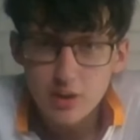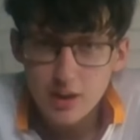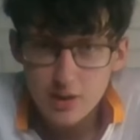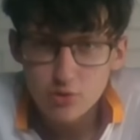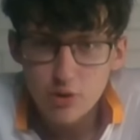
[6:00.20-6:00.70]
there
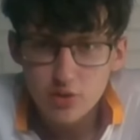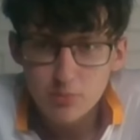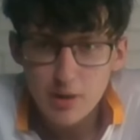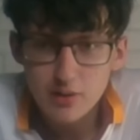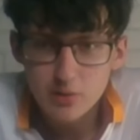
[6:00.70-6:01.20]
is question
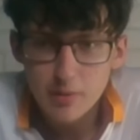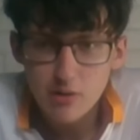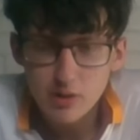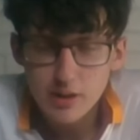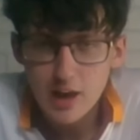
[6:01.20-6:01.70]
marks
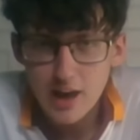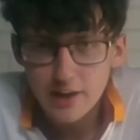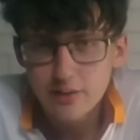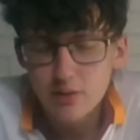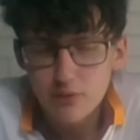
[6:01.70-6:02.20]
about it,
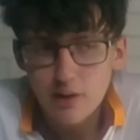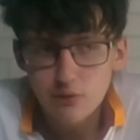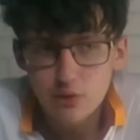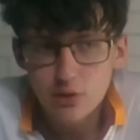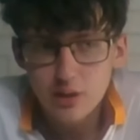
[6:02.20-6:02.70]
and the fact
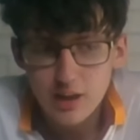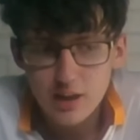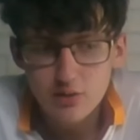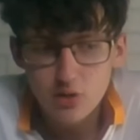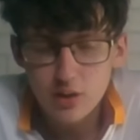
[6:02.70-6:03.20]
that
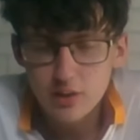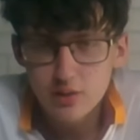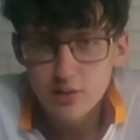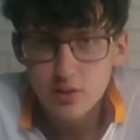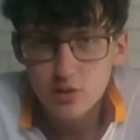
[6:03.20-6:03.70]
he's a
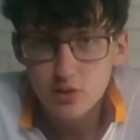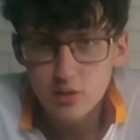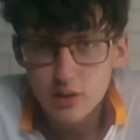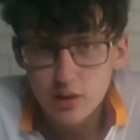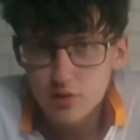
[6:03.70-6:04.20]
sick note.
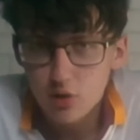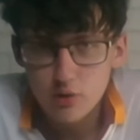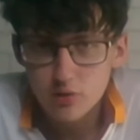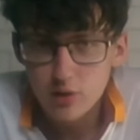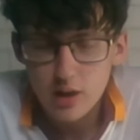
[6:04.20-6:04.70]
He's
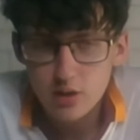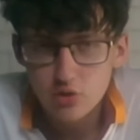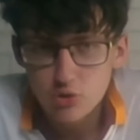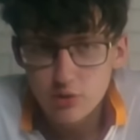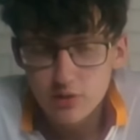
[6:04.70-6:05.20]
always getting
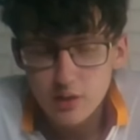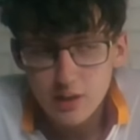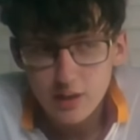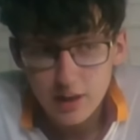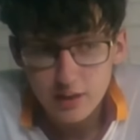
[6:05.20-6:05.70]
injuries,
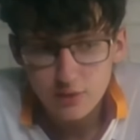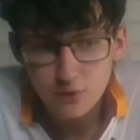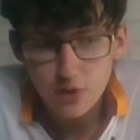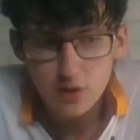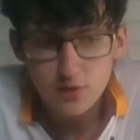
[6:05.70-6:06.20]
and he's
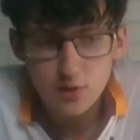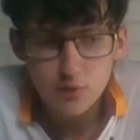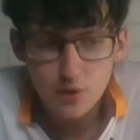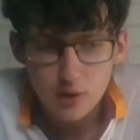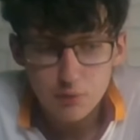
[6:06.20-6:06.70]
32,
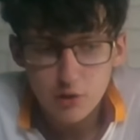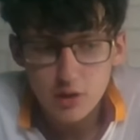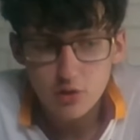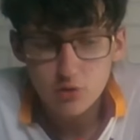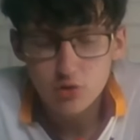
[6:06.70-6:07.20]
33
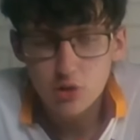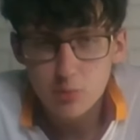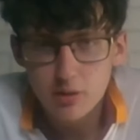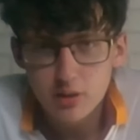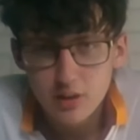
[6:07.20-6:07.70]
in
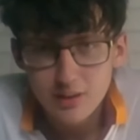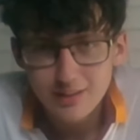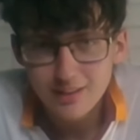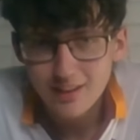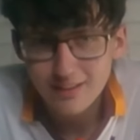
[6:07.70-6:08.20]
October.
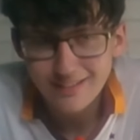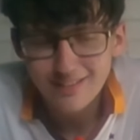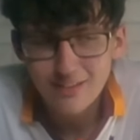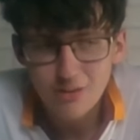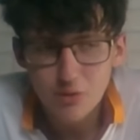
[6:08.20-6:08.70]
There's a
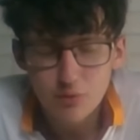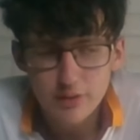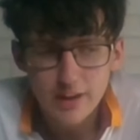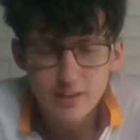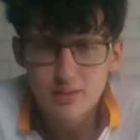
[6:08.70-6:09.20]
lot of
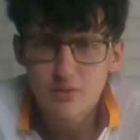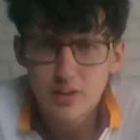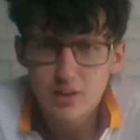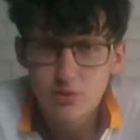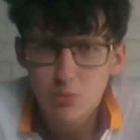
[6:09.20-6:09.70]

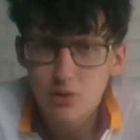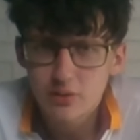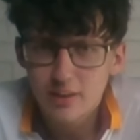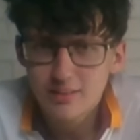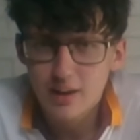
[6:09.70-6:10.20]
negativity towards
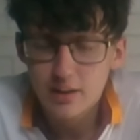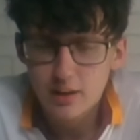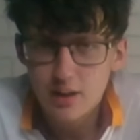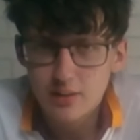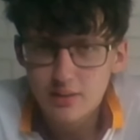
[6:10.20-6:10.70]
that
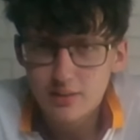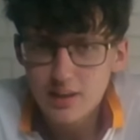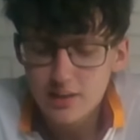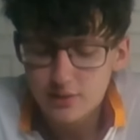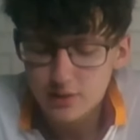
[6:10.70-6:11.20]
signing as it
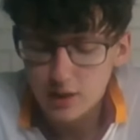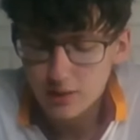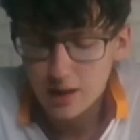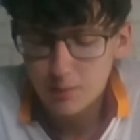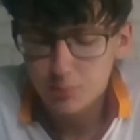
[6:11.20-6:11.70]
is, so
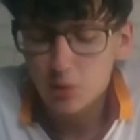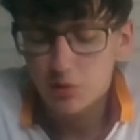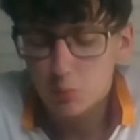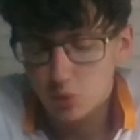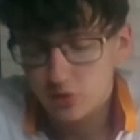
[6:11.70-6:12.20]
I
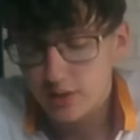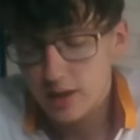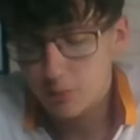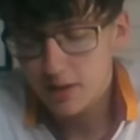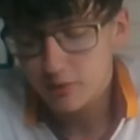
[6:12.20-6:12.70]
probably would stay
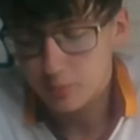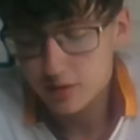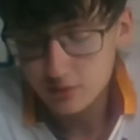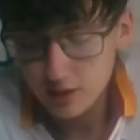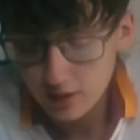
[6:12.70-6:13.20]
away from it if there